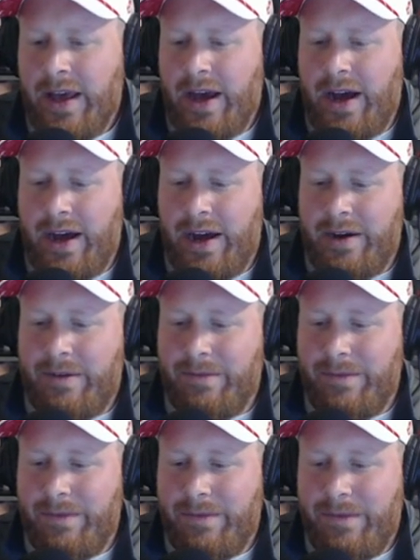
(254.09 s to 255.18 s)

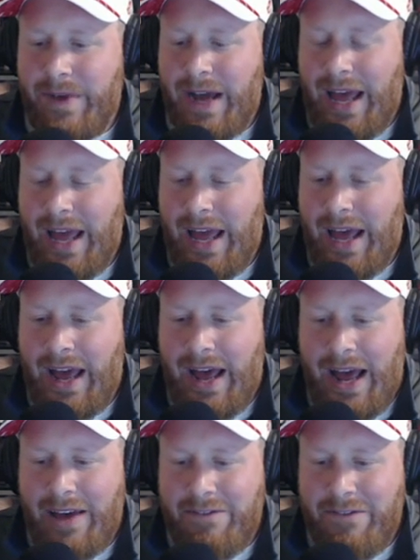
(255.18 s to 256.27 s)
I
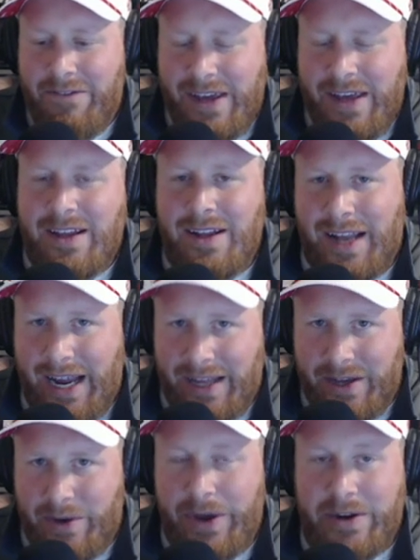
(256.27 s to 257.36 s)
feel like,
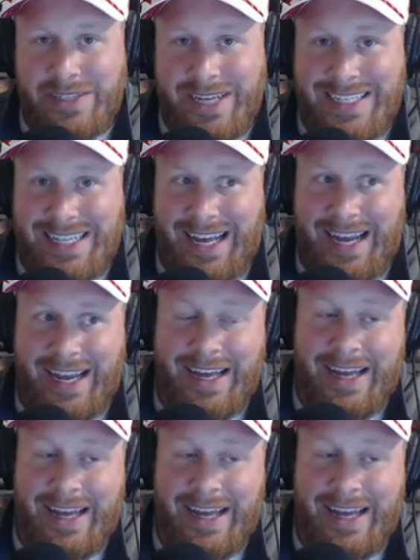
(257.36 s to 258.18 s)
though, he understands that